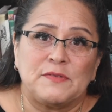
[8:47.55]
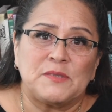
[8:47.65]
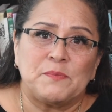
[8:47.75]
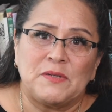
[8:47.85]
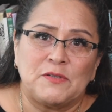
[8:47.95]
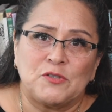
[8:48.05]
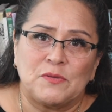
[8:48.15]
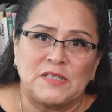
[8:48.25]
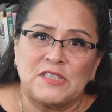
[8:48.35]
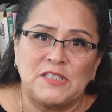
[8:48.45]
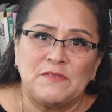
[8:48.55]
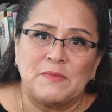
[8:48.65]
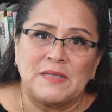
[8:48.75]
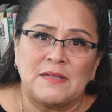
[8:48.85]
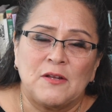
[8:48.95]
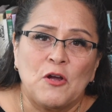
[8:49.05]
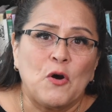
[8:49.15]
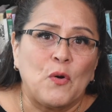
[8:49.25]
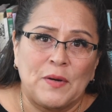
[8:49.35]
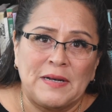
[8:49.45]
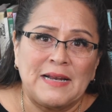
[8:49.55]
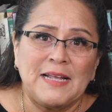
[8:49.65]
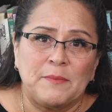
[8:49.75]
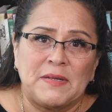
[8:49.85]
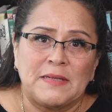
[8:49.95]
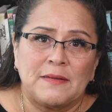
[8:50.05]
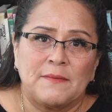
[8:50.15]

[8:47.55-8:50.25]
spiritual achievement or enlightenment.